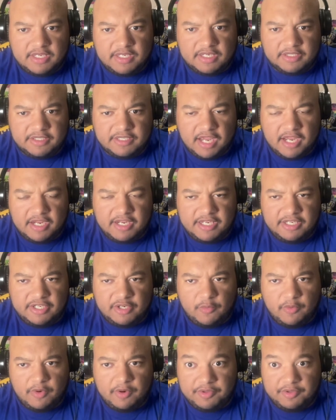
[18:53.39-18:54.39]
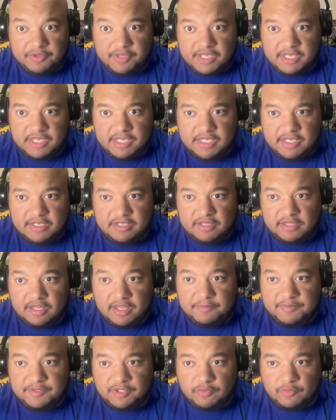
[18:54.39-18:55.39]
Kentucky to win the
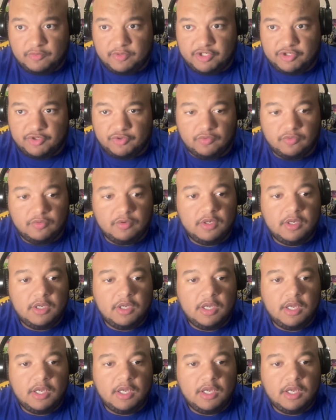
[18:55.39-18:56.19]
Clemson regional.